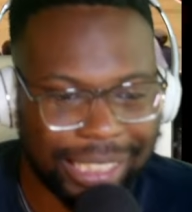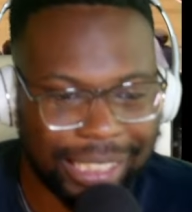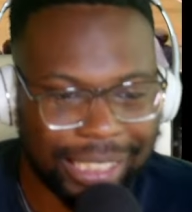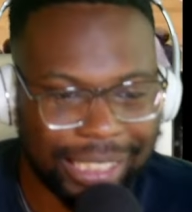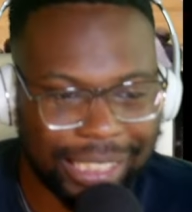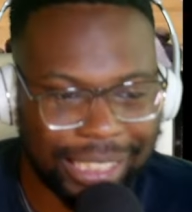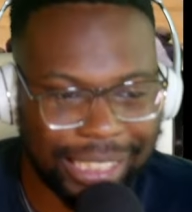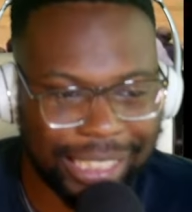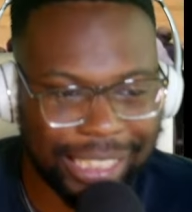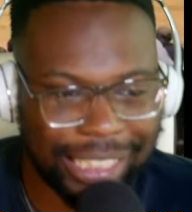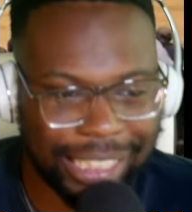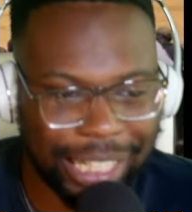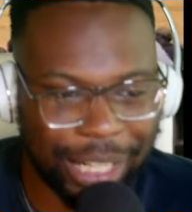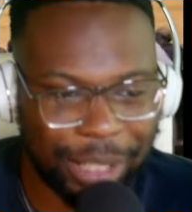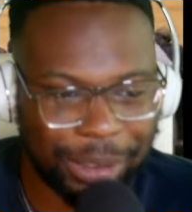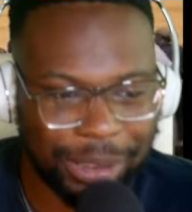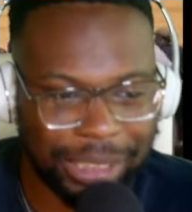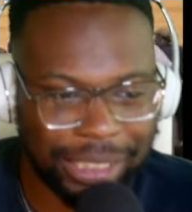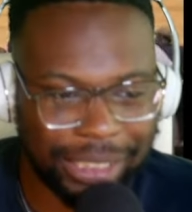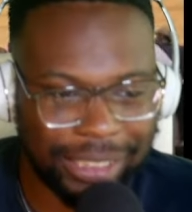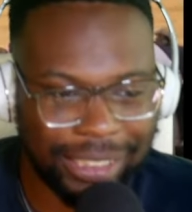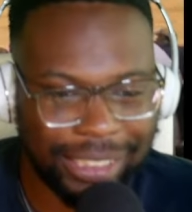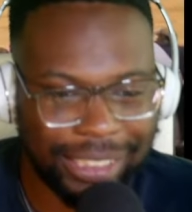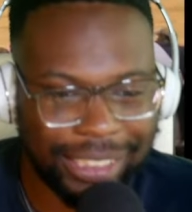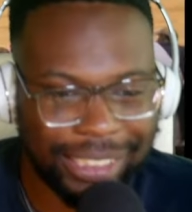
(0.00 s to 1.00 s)
He
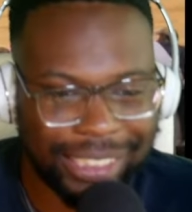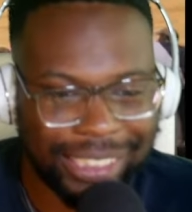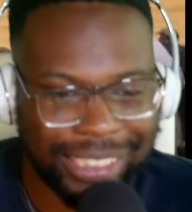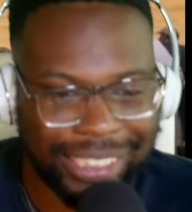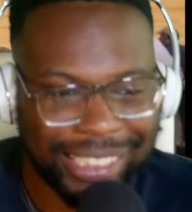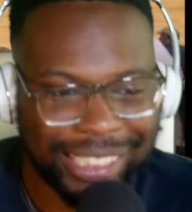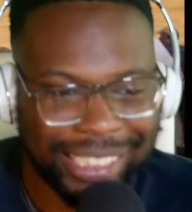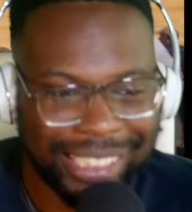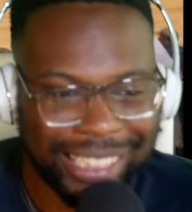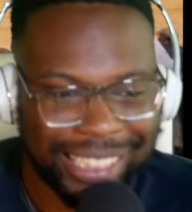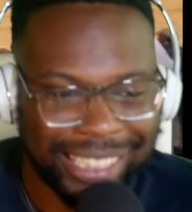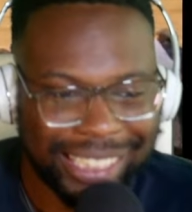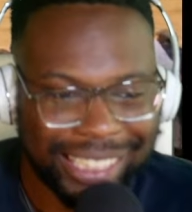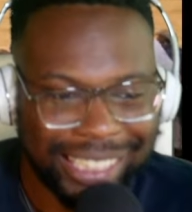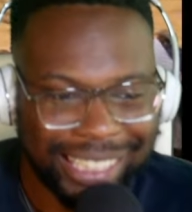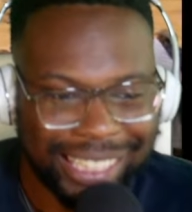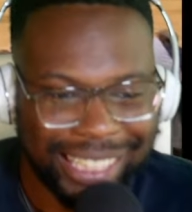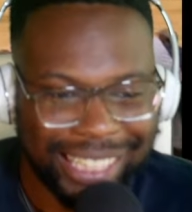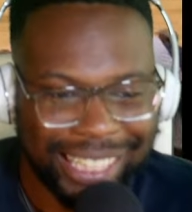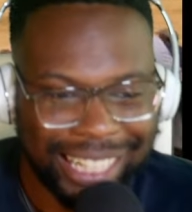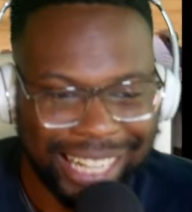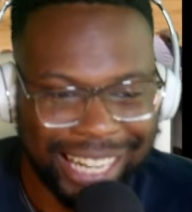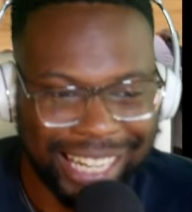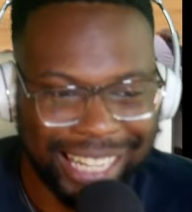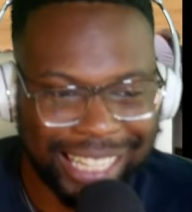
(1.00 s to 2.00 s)
closing?
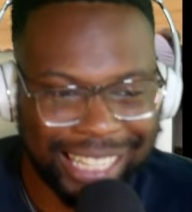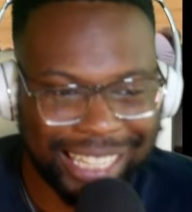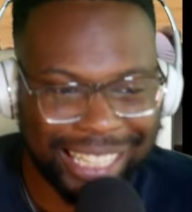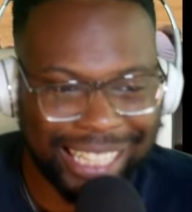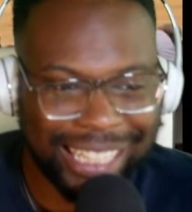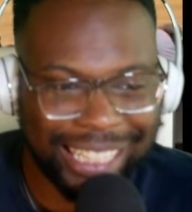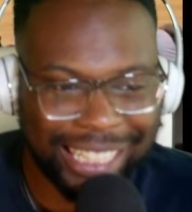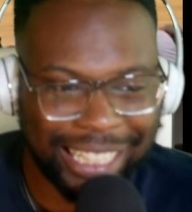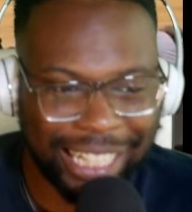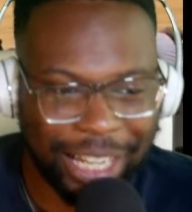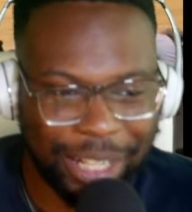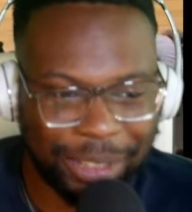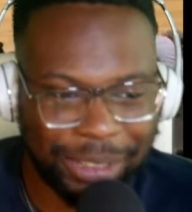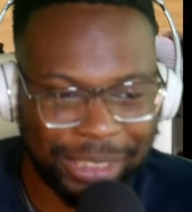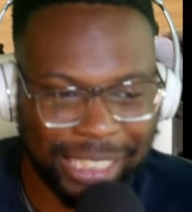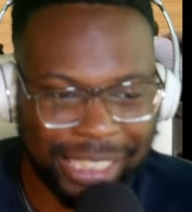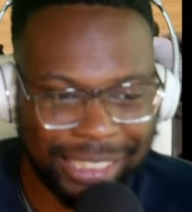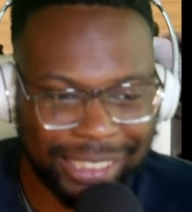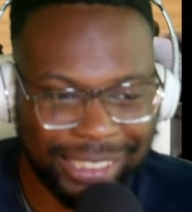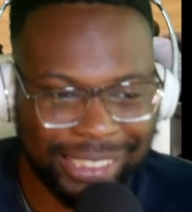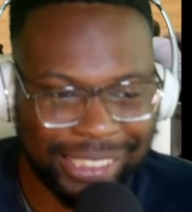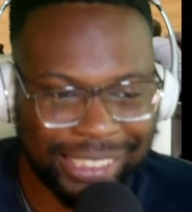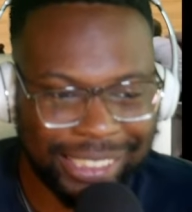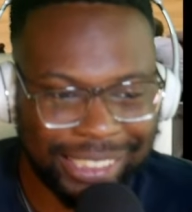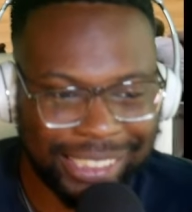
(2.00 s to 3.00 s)
He
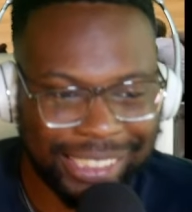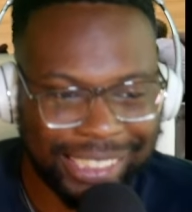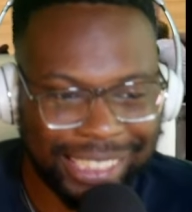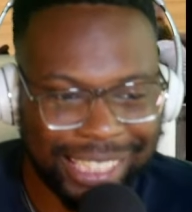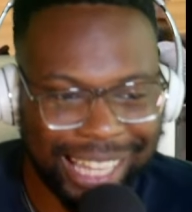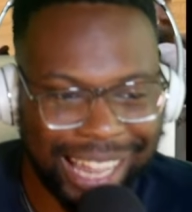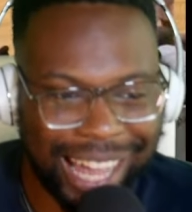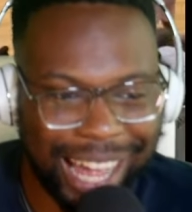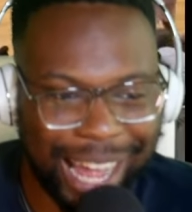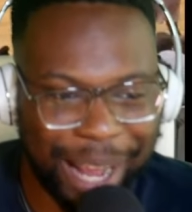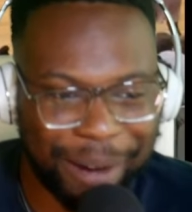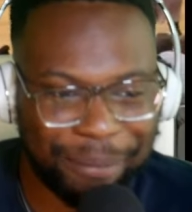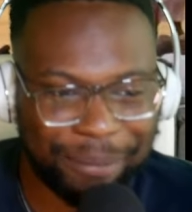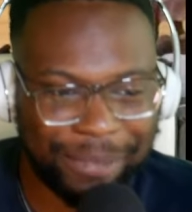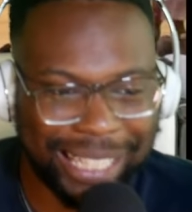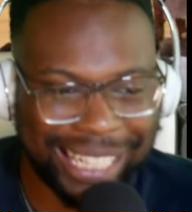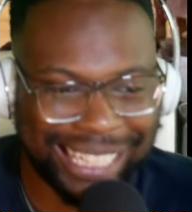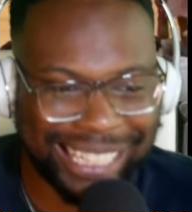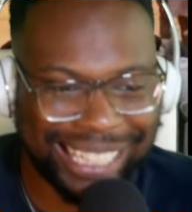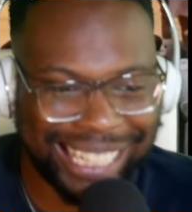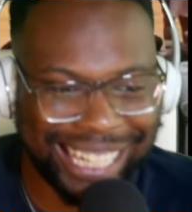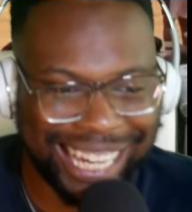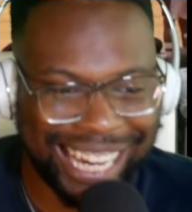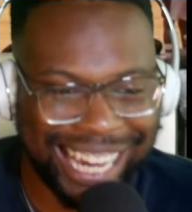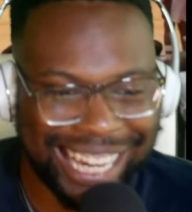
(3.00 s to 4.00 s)
closing? I'm the
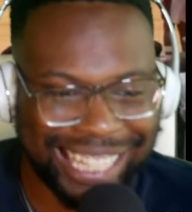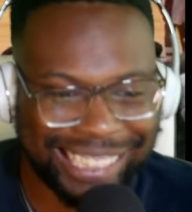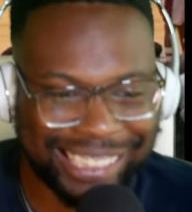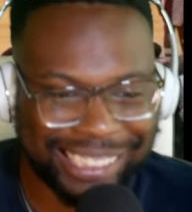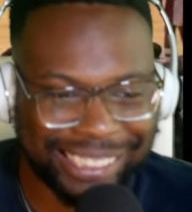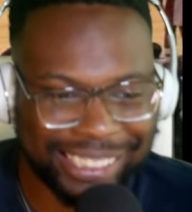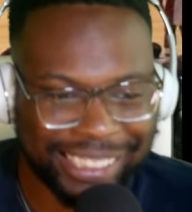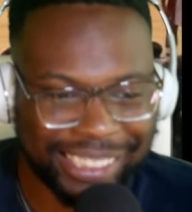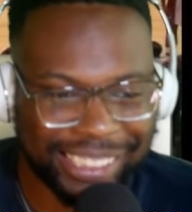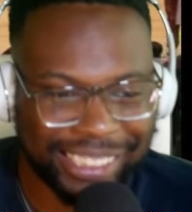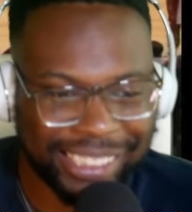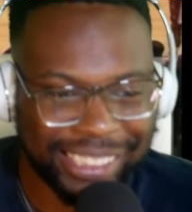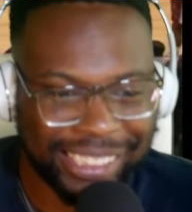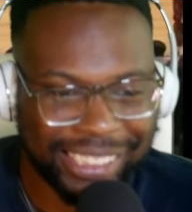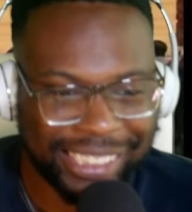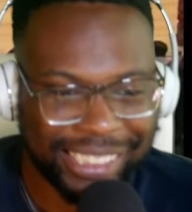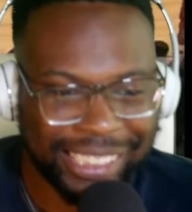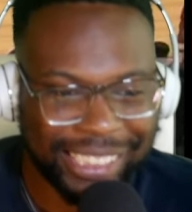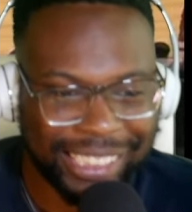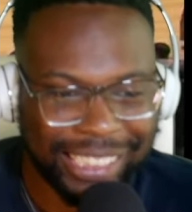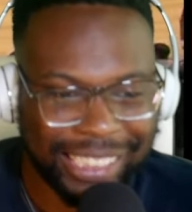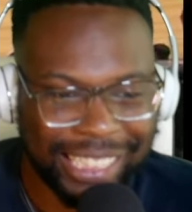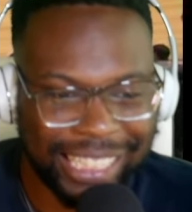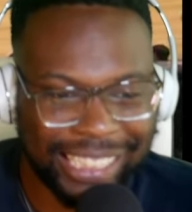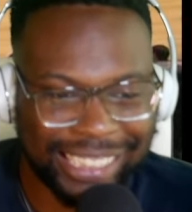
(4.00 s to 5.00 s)
king.
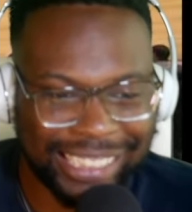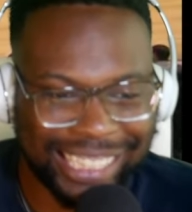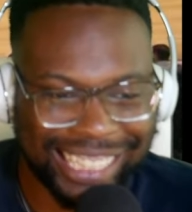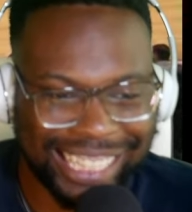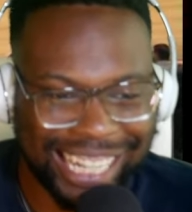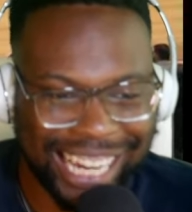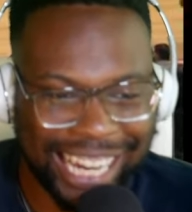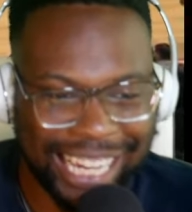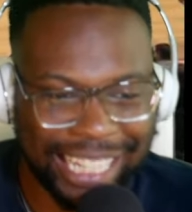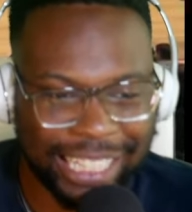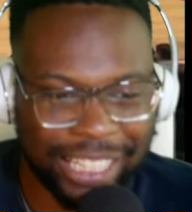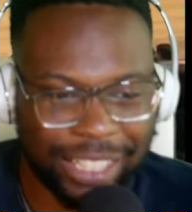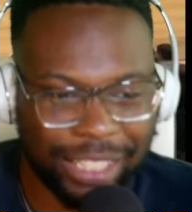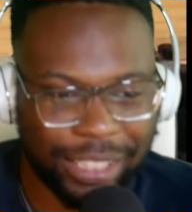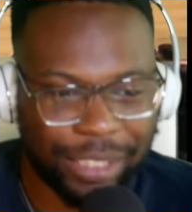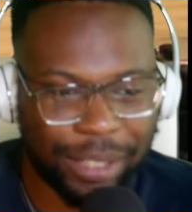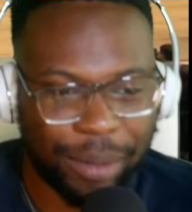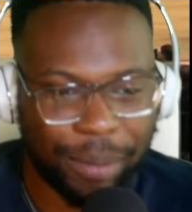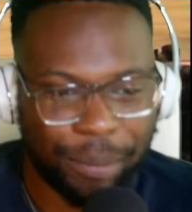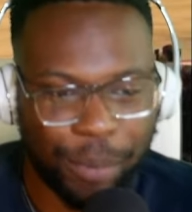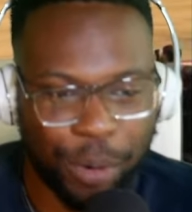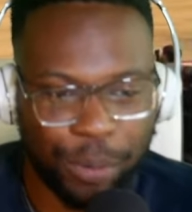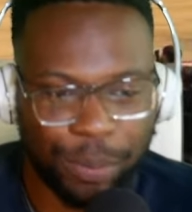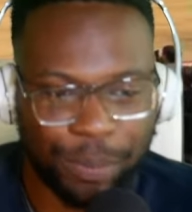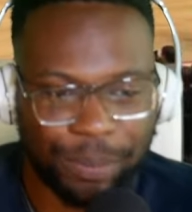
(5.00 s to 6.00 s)
He's the king, huh?
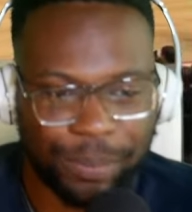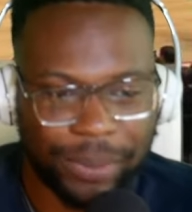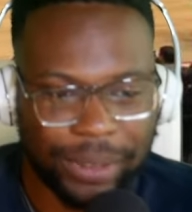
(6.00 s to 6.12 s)
Ooh.